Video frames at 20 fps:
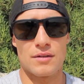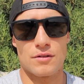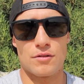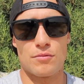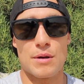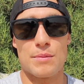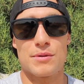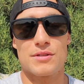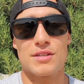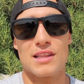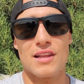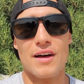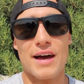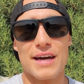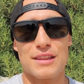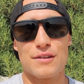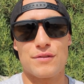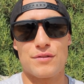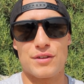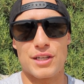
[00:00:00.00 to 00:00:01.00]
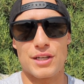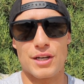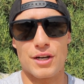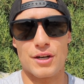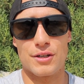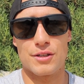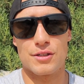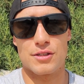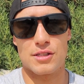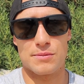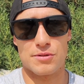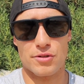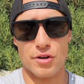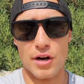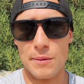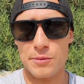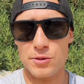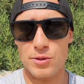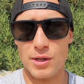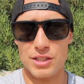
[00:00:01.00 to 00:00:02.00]
Remember to like the video,
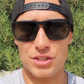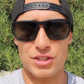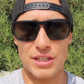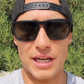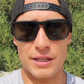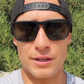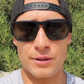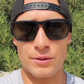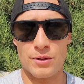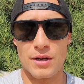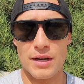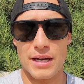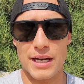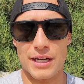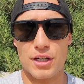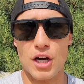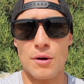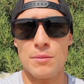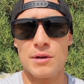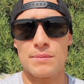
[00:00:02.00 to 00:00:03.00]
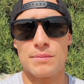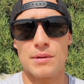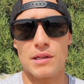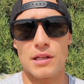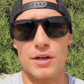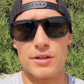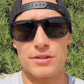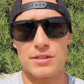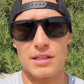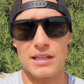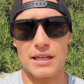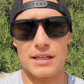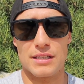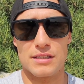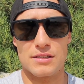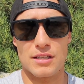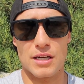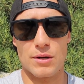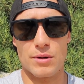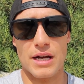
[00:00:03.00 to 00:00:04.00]
subscribe to our channel and comment below to let
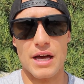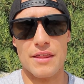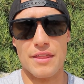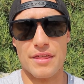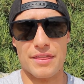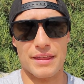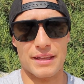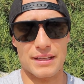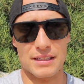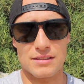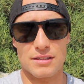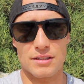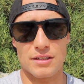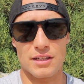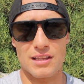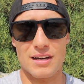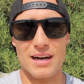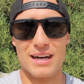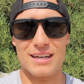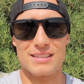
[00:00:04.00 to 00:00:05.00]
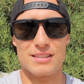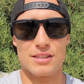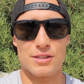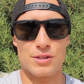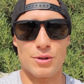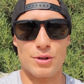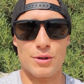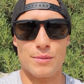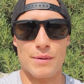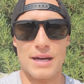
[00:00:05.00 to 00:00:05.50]
us know what other things you'd like us to talk